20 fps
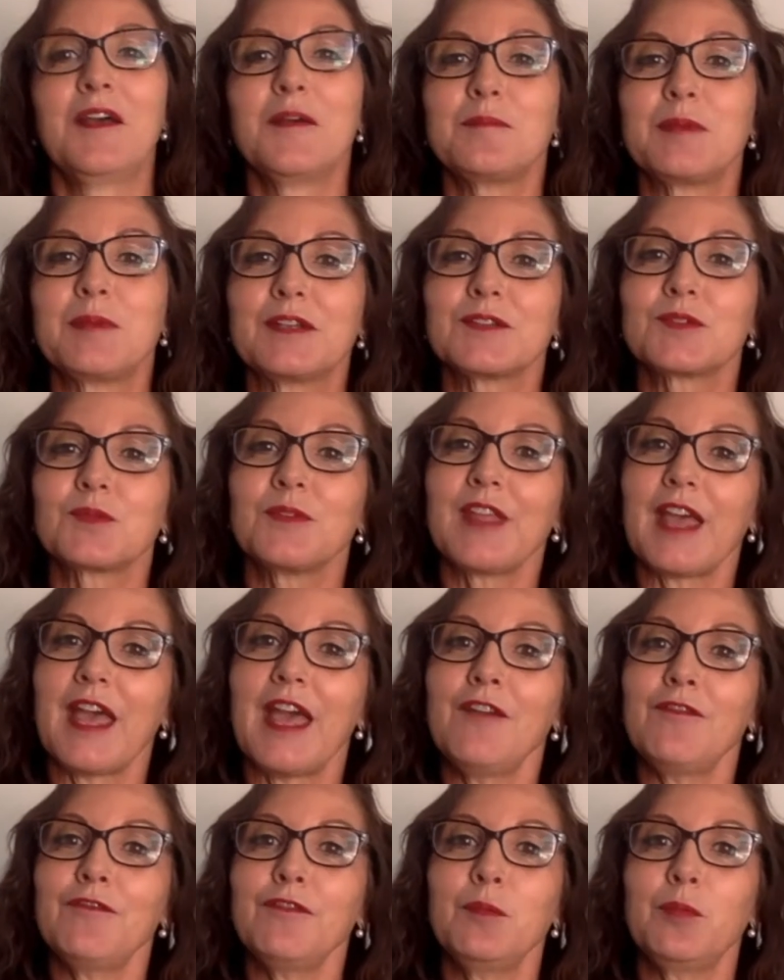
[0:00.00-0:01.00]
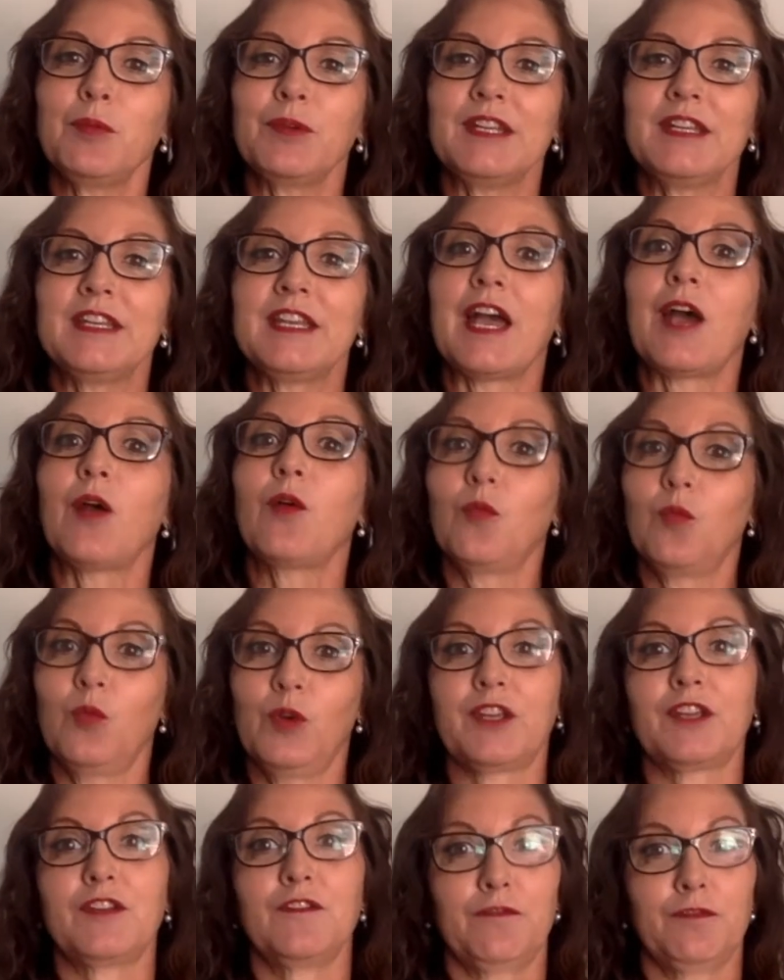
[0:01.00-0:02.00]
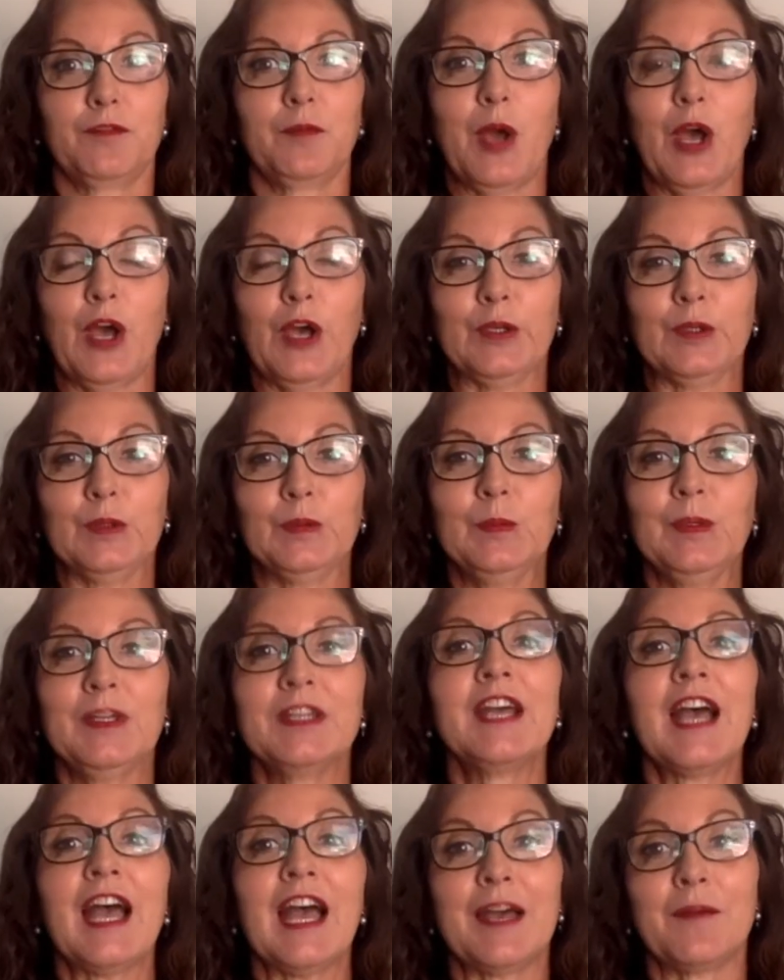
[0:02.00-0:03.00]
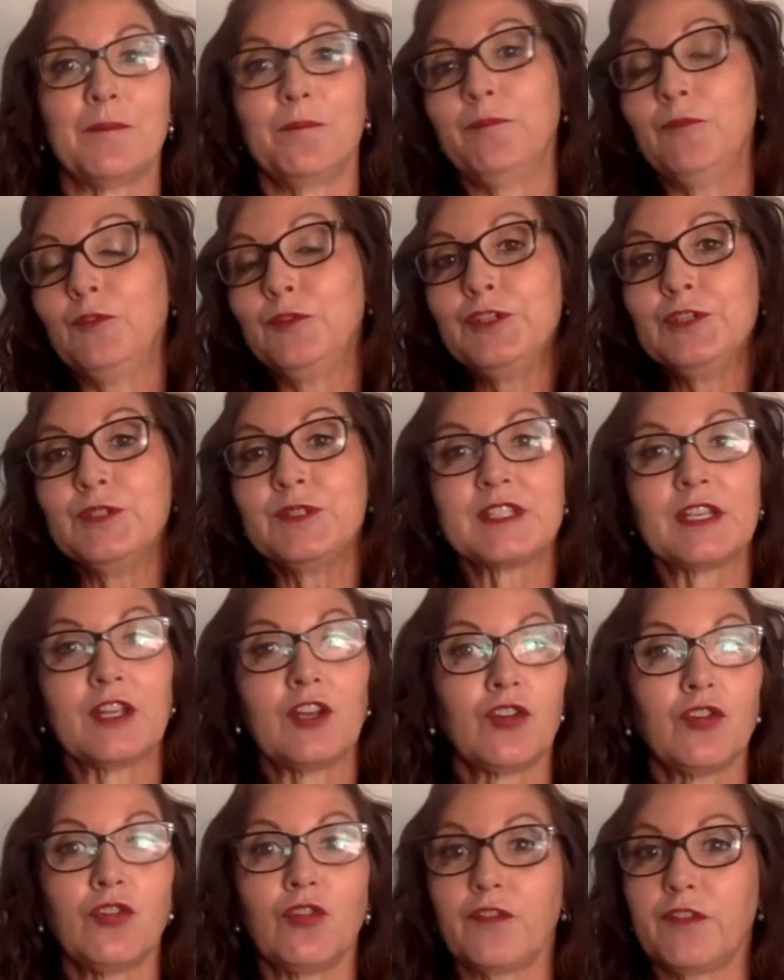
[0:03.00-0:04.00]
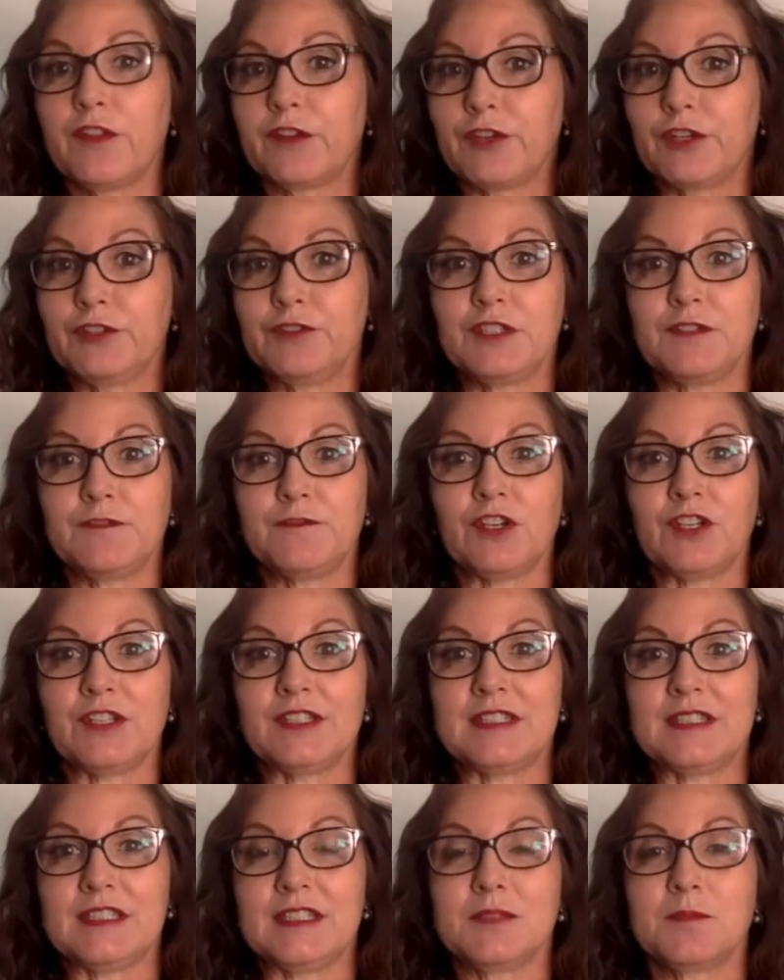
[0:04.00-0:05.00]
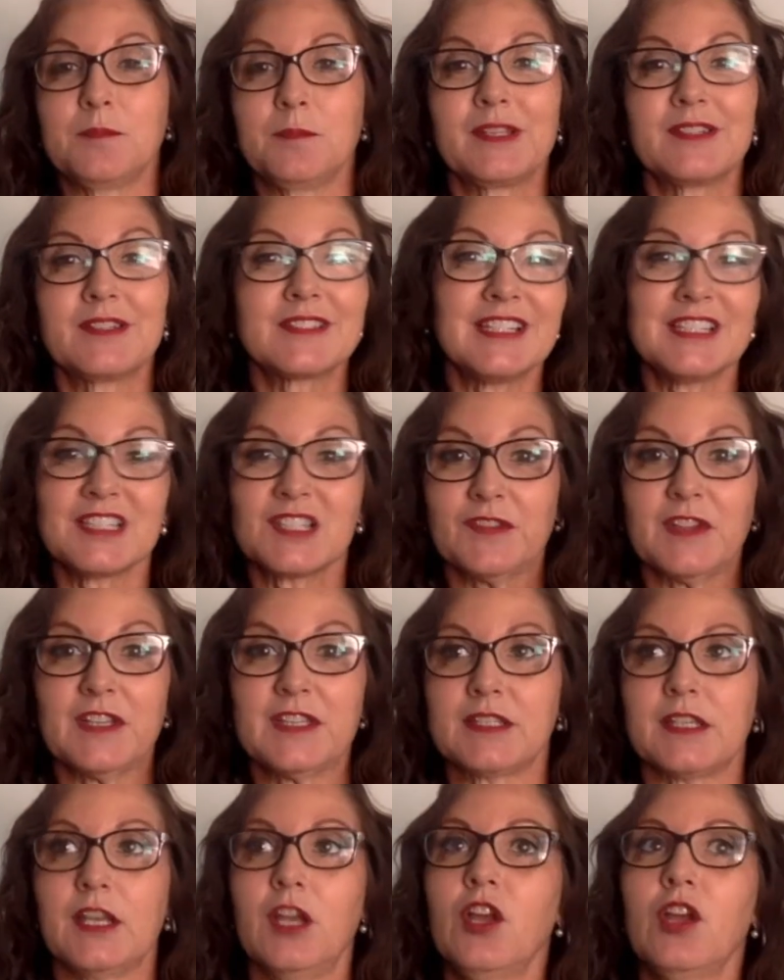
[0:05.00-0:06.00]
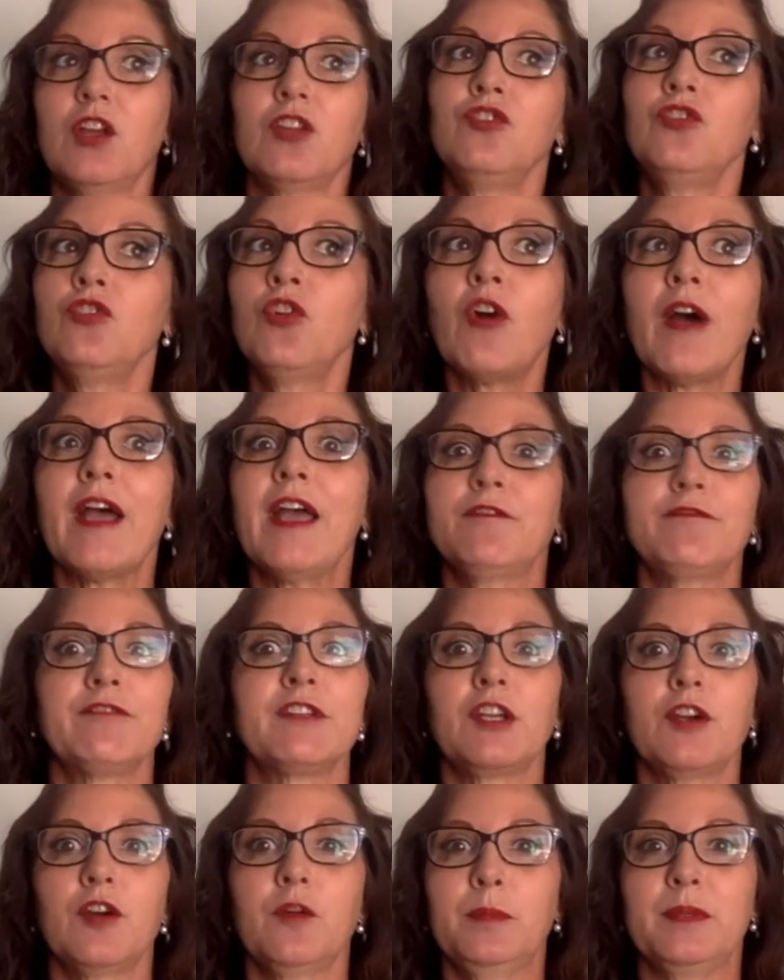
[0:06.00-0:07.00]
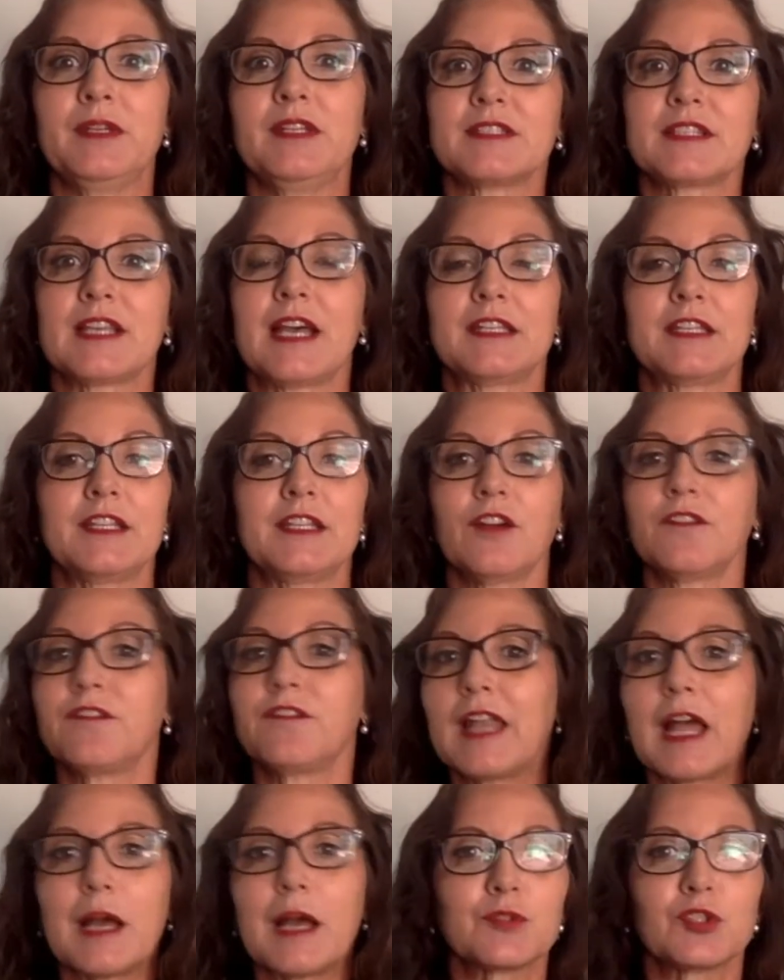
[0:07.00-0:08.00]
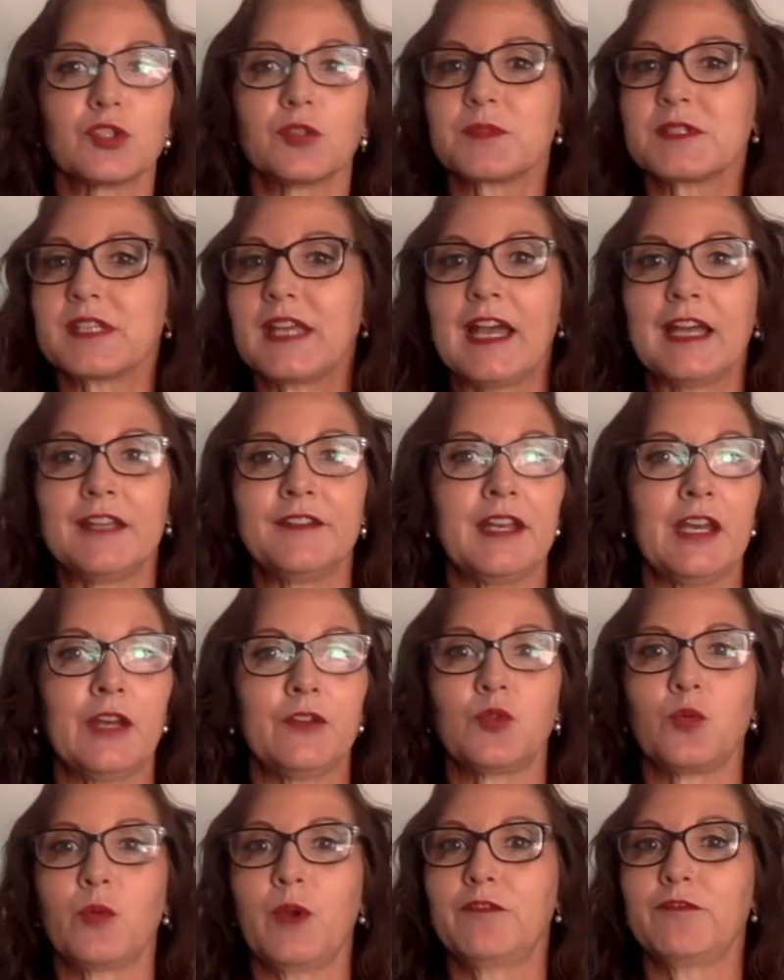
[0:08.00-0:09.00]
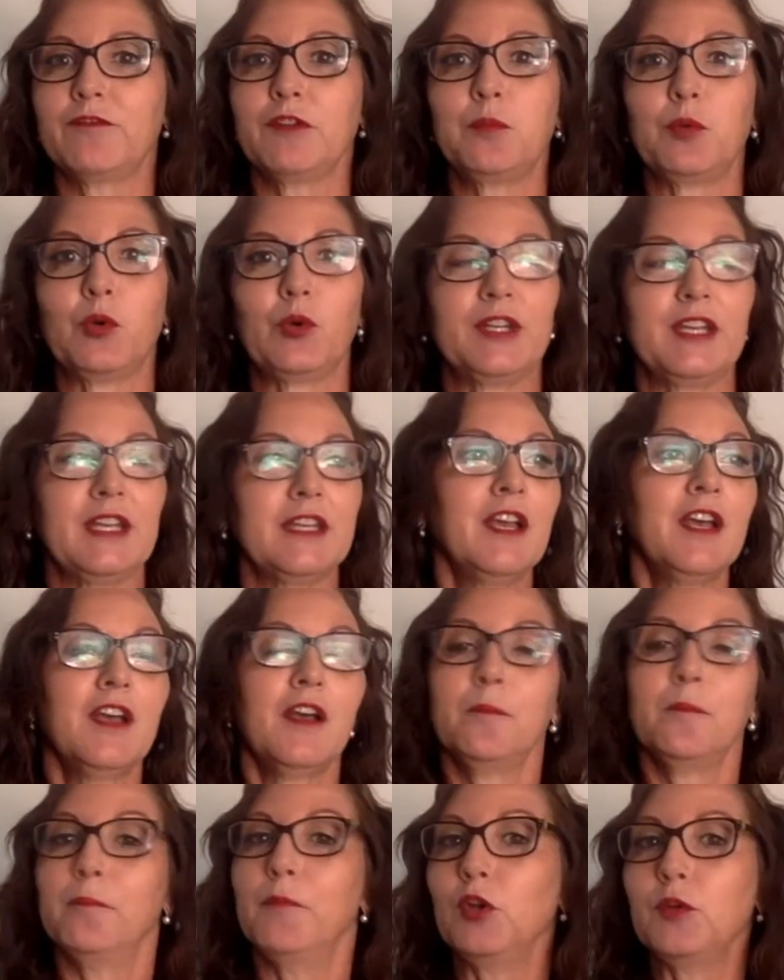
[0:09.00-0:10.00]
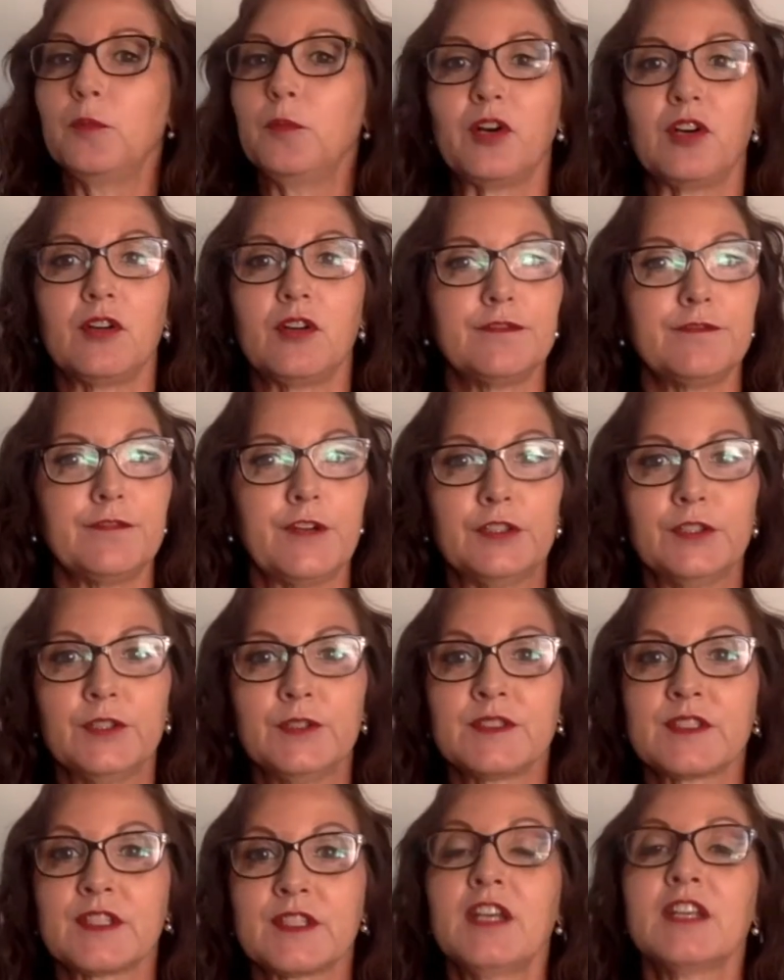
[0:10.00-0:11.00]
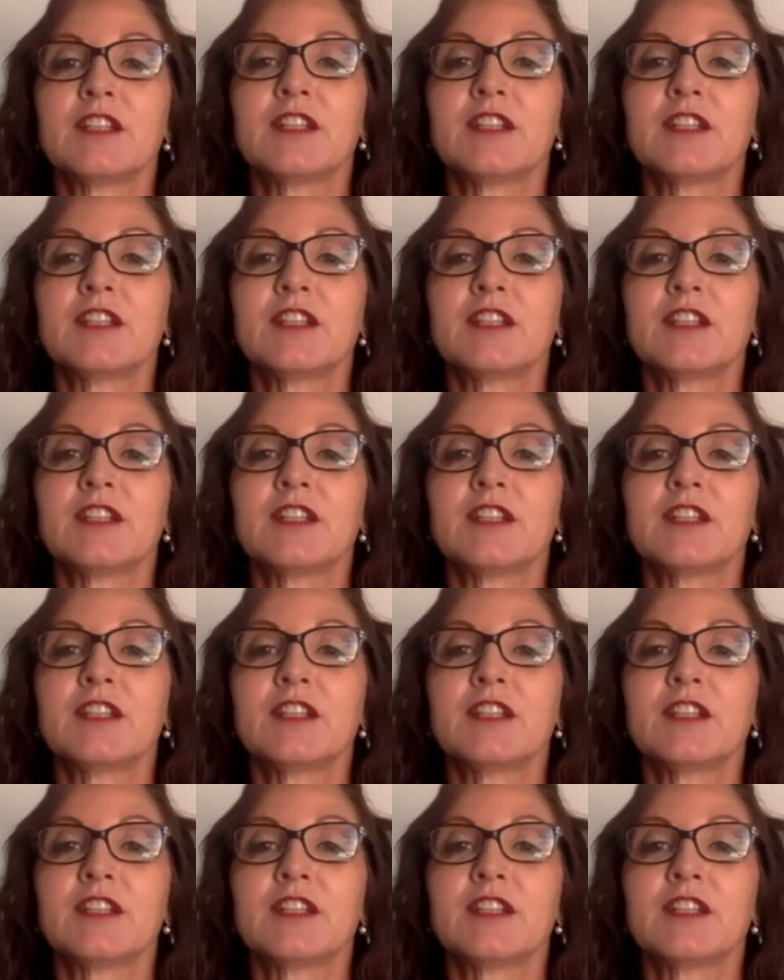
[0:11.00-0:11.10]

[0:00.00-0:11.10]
because with everybody now working from home and using a lot of their own devices, because let's face it, not every company has had enough laptops to hand out to everybody, mobile phones.